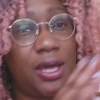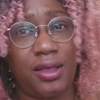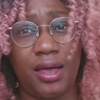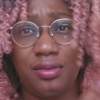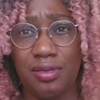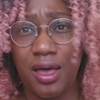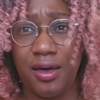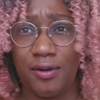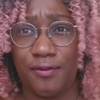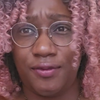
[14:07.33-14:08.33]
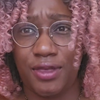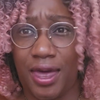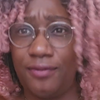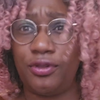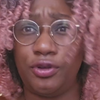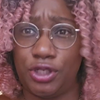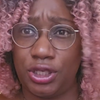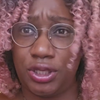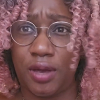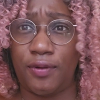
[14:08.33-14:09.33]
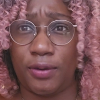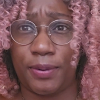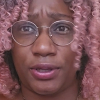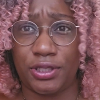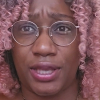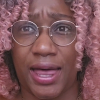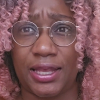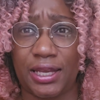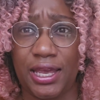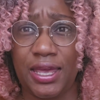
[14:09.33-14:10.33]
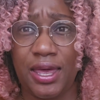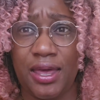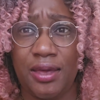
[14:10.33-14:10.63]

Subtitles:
I love the evolution of her personality.